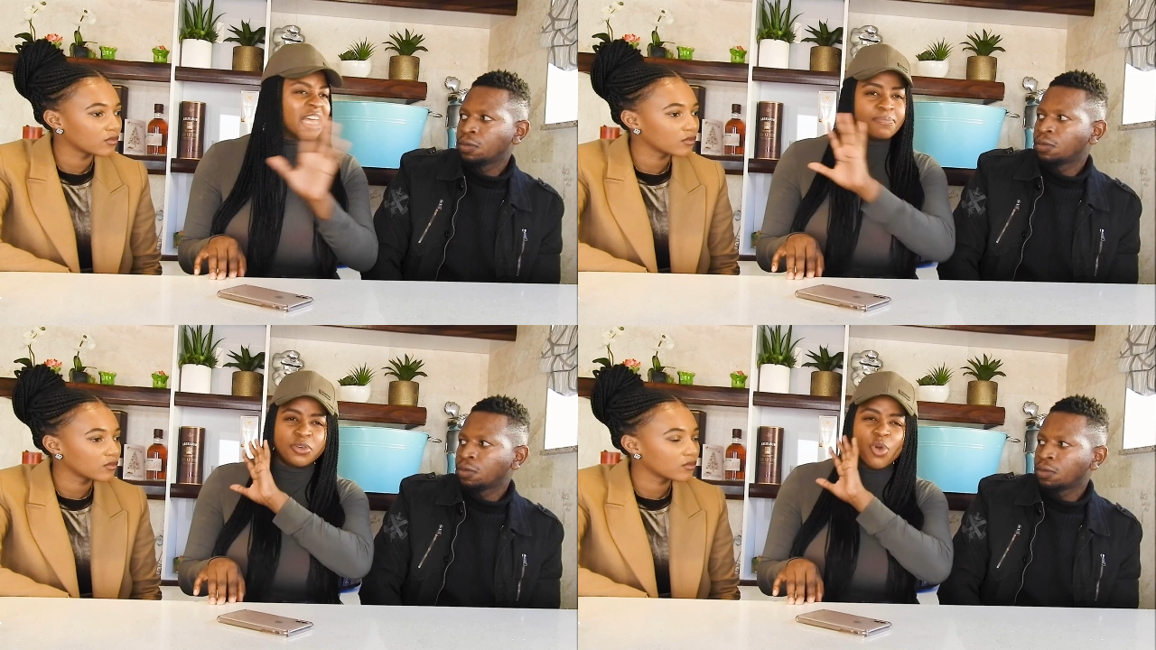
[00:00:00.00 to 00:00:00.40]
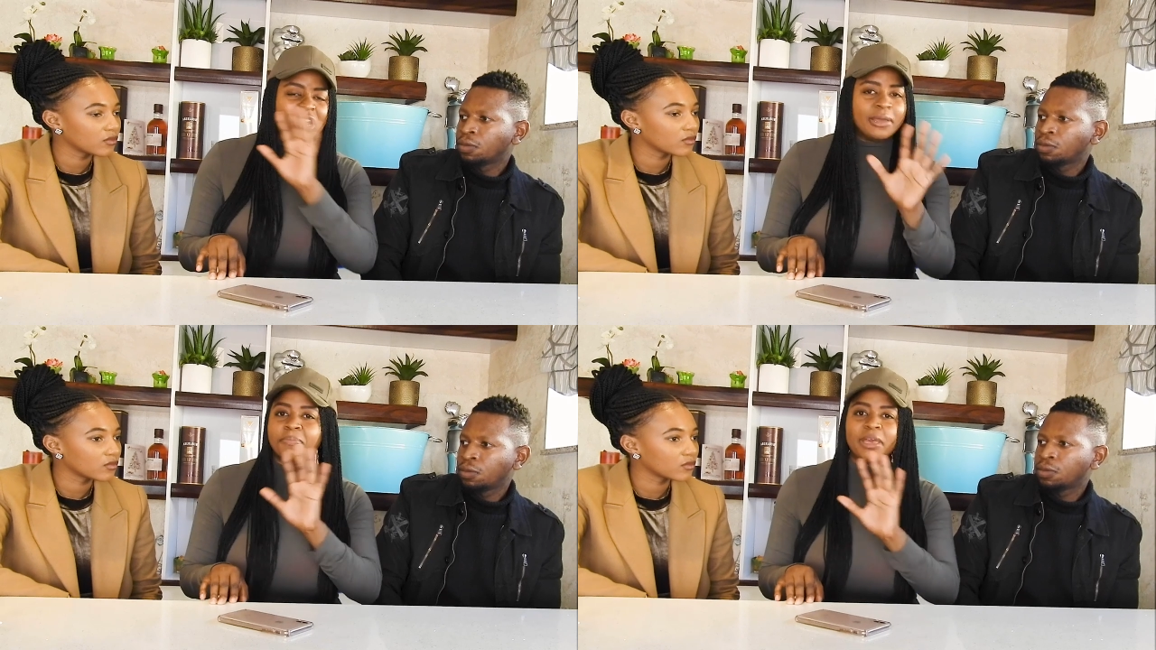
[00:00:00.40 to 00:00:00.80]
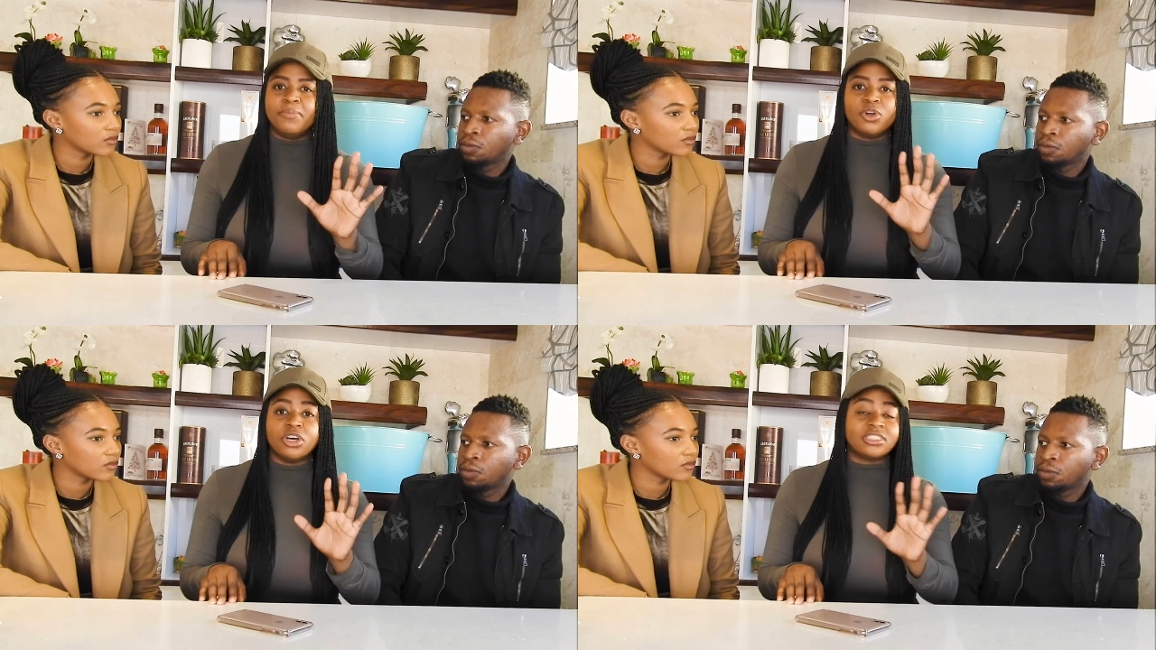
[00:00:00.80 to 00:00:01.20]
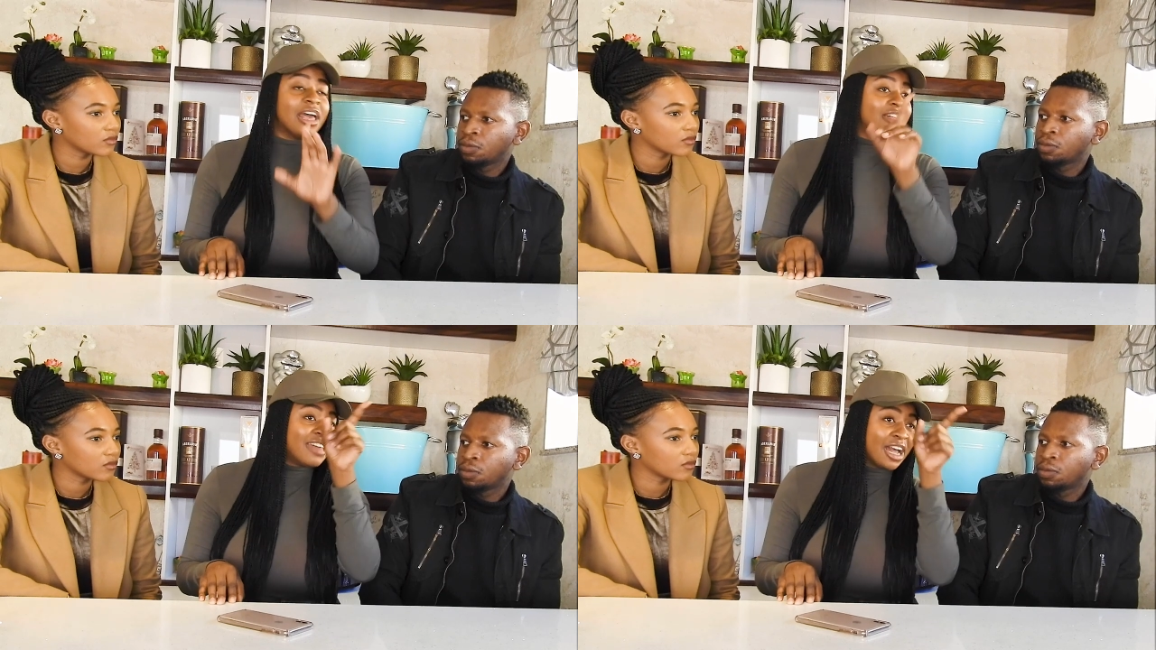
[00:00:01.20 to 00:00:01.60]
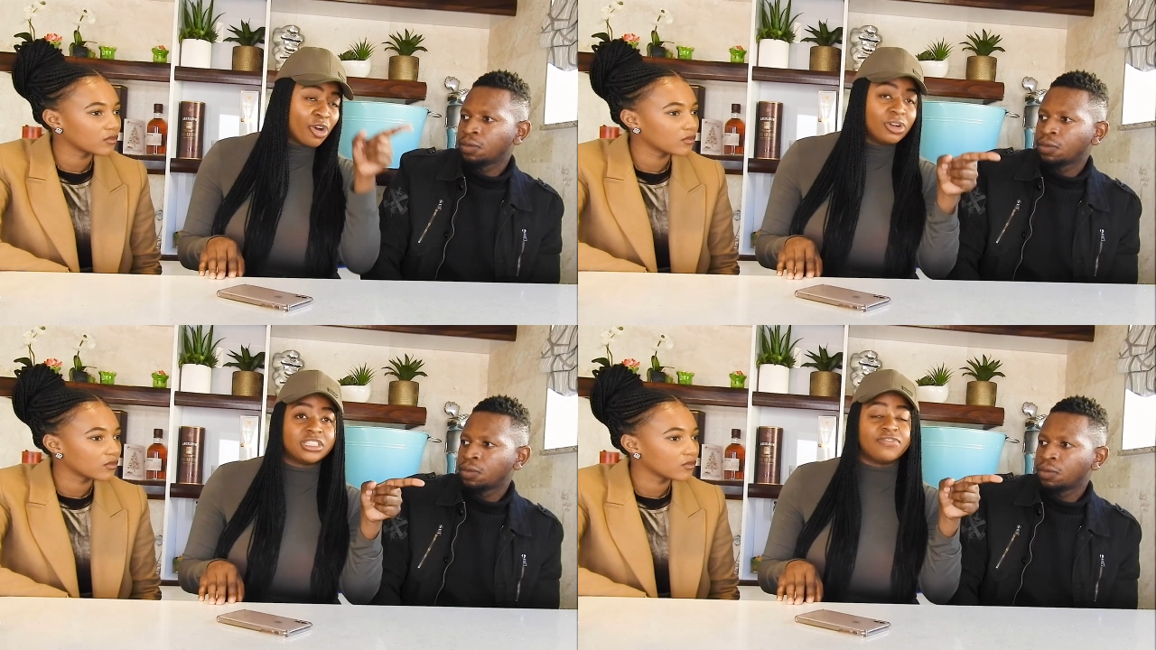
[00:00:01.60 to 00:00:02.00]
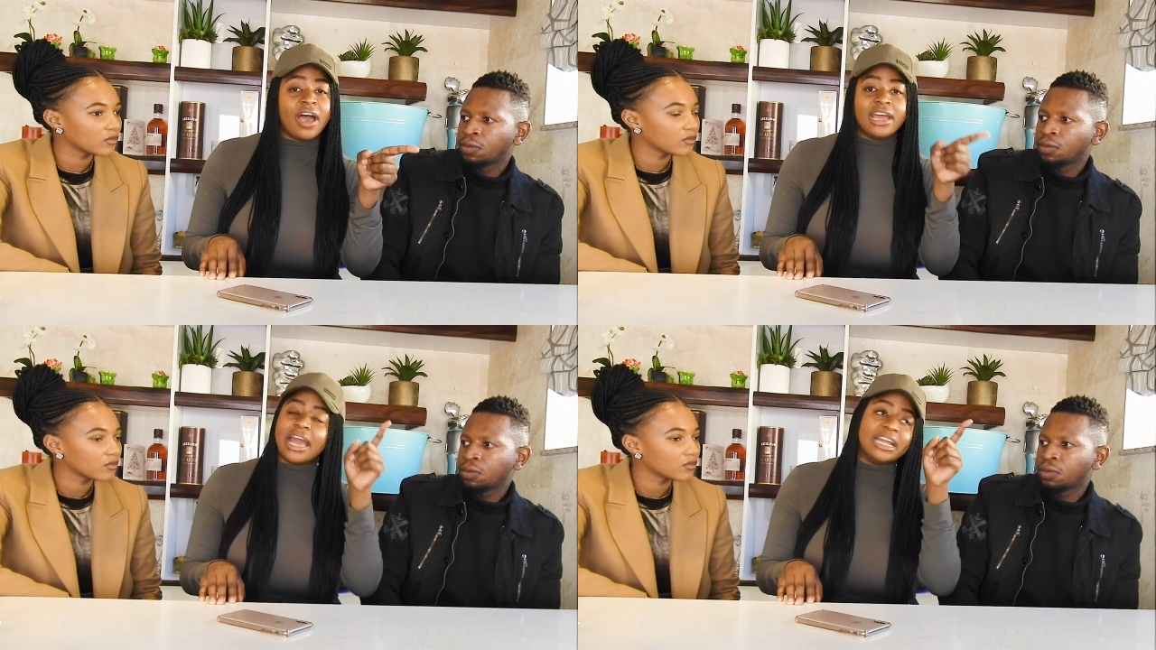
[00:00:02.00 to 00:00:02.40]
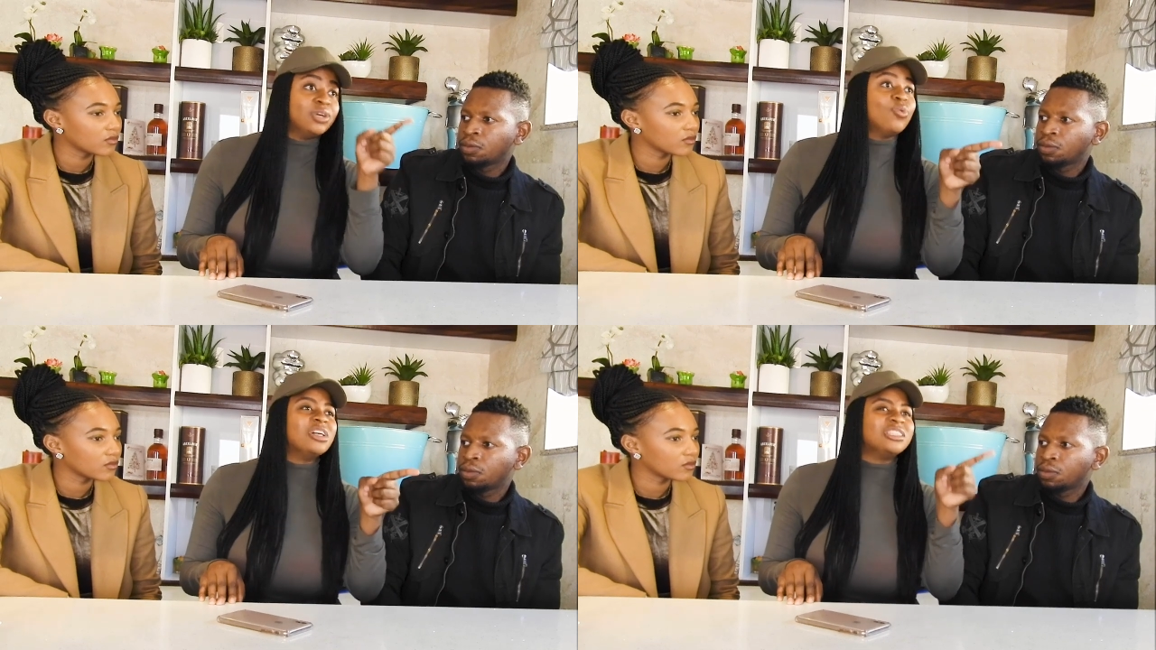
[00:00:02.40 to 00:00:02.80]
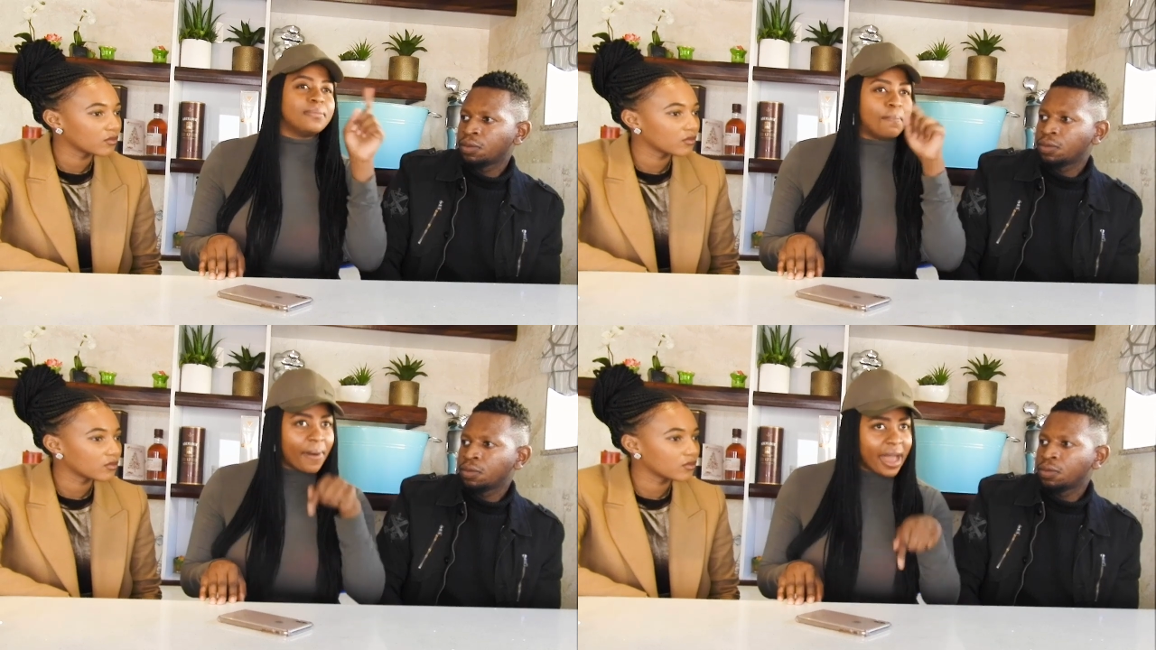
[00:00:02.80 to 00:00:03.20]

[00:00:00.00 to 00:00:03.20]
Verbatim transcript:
Speaker 1: It can purely be because that girl is fine and he wants it.